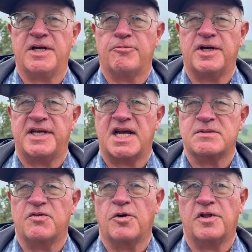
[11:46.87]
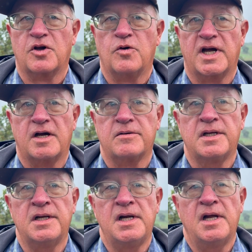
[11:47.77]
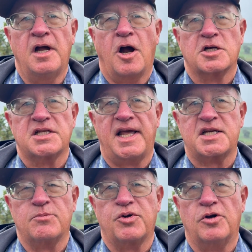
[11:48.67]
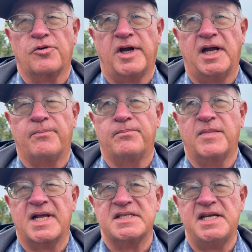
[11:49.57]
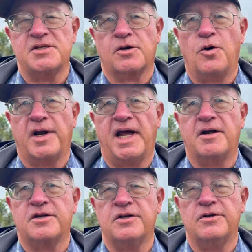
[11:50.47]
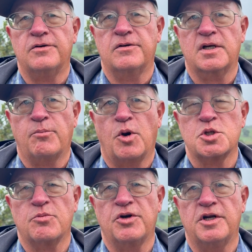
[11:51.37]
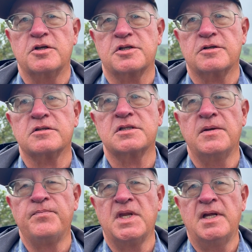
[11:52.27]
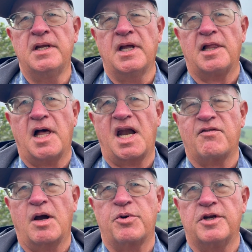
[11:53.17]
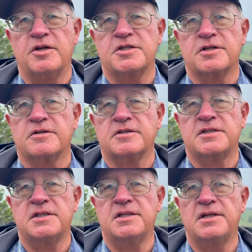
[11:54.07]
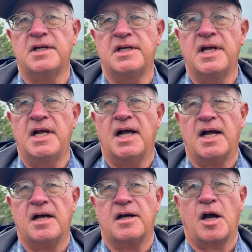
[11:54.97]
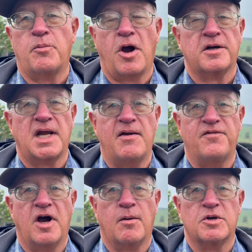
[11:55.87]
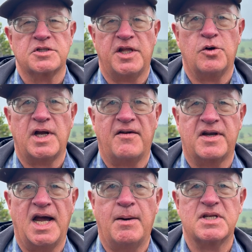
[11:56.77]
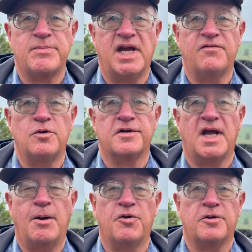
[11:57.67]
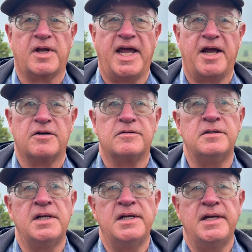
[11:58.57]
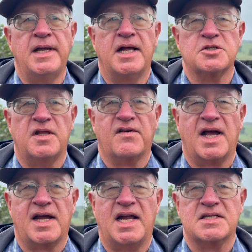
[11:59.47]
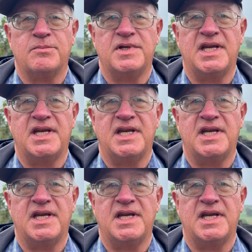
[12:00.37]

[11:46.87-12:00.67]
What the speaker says: retested before they go out. Our selection program, because these are going out to commercial producers, a lot of our producers are part-time farmers. They don't have time to spend full-time with their cattle, and so they've got kind of some